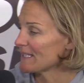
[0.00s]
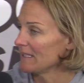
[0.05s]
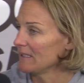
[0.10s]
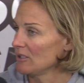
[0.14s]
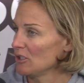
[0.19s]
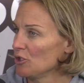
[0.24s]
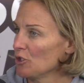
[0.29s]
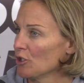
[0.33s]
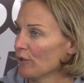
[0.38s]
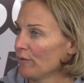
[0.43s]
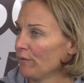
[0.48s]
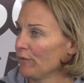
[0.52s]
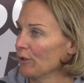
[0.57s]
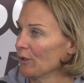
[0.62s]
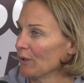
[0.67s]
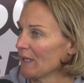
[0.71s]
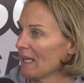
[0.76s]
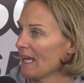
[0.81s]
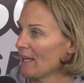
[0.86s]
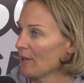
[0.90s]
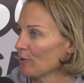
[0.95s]
And you could feel
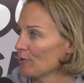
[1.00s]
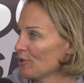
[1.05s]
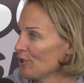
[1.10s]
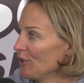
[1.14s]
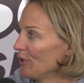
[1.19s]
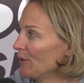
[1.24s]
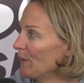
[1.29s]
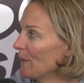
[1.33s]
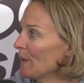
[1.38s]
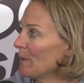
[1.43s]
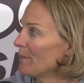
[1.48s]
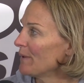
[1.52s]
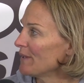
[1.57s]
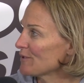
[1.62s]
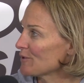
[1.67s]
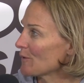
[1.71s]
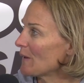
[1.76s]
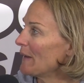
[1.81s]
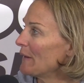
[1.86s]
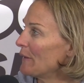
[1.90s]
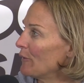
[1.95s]
the energy on the
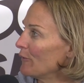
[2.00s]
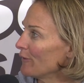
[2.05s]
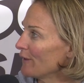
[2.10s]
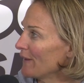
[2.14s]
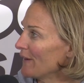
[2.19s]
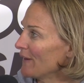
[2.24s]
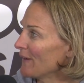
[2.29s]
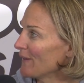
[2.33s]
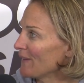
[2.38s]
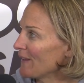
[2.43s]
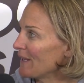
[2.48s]
bus ride over there.